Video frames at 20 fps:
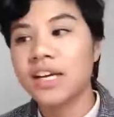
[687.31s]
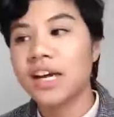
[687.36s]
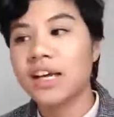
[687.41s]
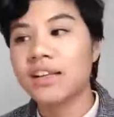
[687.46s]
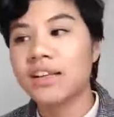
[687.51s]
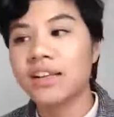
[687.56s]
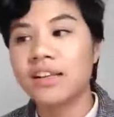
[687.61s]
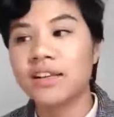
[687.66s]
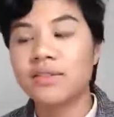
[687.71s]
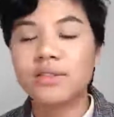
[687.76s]

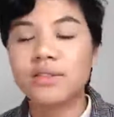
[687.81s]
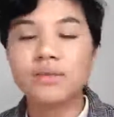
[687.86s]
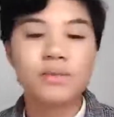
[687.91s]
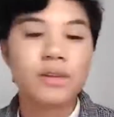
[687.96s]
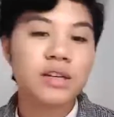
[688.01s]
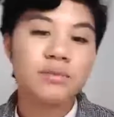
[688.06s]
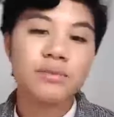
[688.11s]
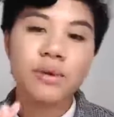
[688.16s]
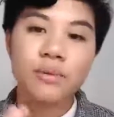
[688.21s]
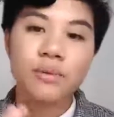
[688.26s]
And then it was
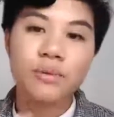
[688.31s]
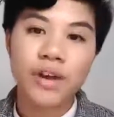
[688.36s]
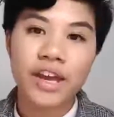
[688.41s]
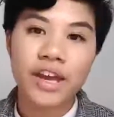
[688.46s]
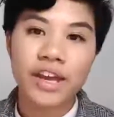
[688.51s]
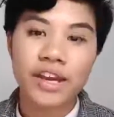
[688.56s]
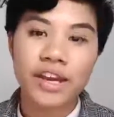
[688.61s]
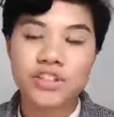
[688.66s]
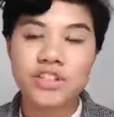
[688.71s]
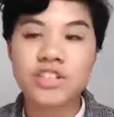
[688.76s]
minimum
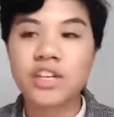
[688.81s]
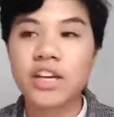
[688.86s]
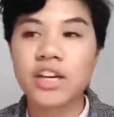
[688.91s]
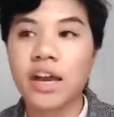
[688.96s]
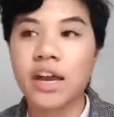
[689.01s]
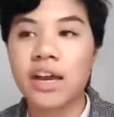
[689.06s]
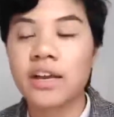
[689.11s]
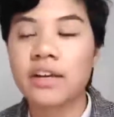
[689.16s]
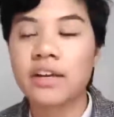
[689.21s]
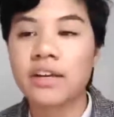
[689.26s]
wage.
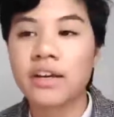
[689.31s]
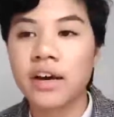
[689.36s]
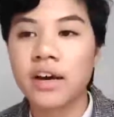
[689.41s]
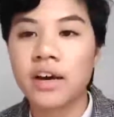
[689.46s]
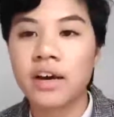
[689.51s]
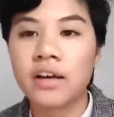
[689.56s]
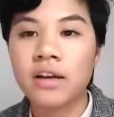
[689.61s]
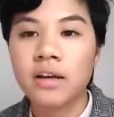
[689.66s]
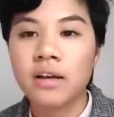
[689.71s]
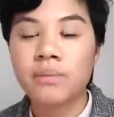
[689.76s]
And
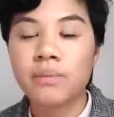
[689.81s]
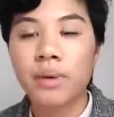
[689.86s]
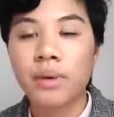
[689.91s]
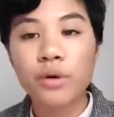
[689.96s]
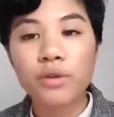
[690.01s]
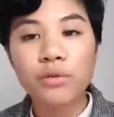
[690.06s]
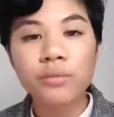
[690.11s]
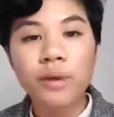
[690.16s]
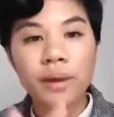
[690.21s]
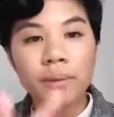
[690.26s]

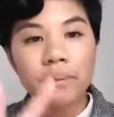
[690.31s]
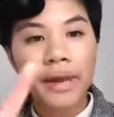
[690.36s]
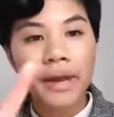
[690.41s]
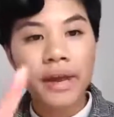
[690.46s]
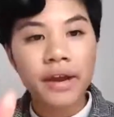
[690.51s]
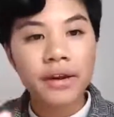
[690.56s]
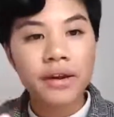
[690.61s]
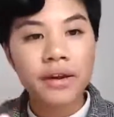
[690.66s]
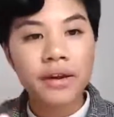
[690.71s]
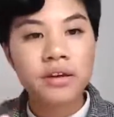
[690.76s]
both my
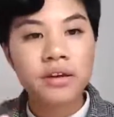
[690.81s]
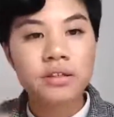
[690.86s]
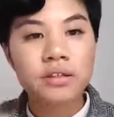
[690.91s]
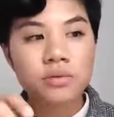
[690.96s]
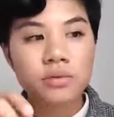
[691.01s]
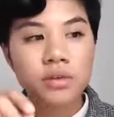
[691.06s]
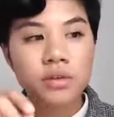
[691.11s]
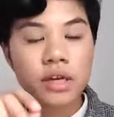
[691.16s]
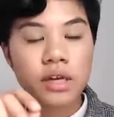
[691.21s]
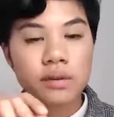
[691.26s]

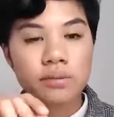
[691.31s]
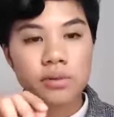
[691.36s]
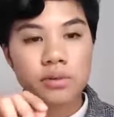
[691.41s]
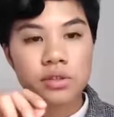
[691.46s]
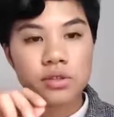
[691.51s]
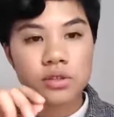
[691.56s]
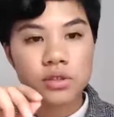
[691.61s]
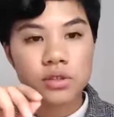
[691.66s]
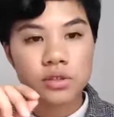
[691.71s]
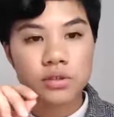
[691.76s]
parents were
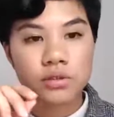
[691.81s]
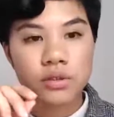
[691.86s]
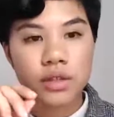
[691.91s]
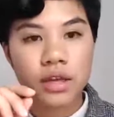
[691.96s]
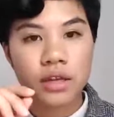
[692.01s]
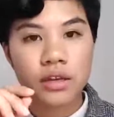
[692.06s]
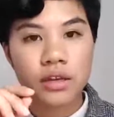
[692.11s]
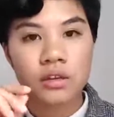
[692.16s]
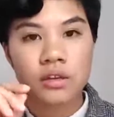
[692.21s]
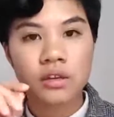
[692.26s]
able to
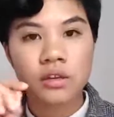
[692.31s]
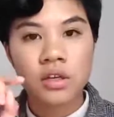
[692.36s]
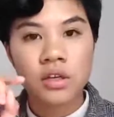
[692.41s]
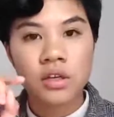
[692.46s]
then